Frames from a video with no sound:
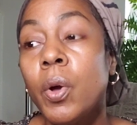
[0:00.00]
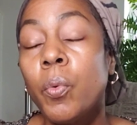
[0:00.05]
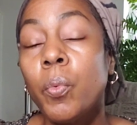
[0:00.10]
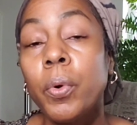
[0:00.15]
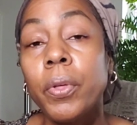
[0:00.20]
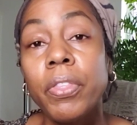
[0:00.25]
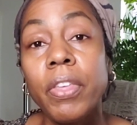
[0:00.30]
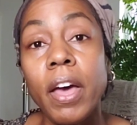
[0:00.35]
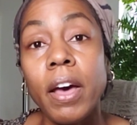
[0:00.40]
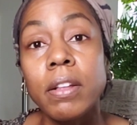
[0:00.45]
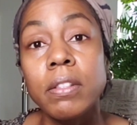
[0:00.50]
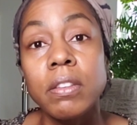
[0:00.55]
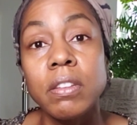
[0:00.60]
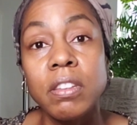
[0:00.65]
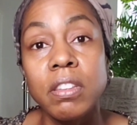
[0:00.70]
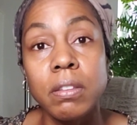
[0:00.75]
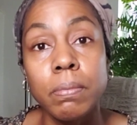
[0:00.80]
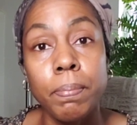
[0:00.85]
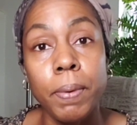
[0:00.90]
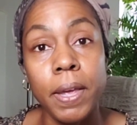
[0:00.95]
without the
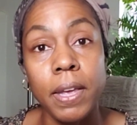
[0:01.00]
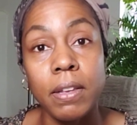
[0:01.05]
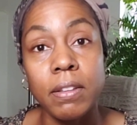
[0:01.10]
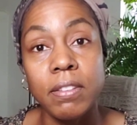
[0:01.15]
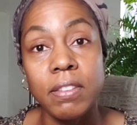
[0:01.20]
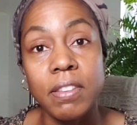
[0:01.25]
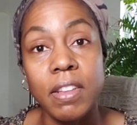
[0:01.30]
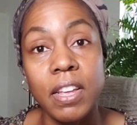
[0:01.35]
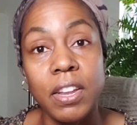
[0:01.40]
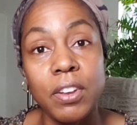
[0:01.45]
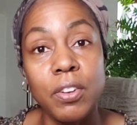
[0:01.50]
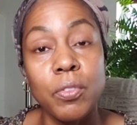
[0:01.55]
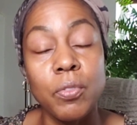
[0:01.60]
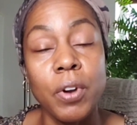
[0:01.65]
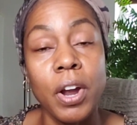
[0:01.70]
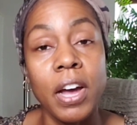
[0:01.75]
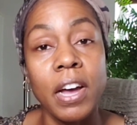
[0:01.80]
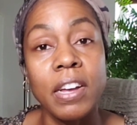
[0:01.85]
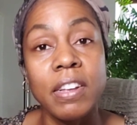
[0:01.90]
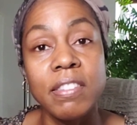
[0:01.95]
space that it
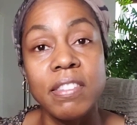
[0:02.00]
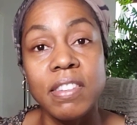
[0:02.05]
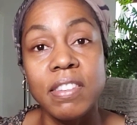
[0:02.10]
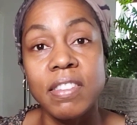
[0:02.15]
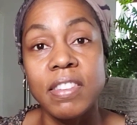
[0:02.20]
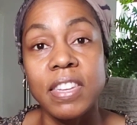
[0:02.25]
rises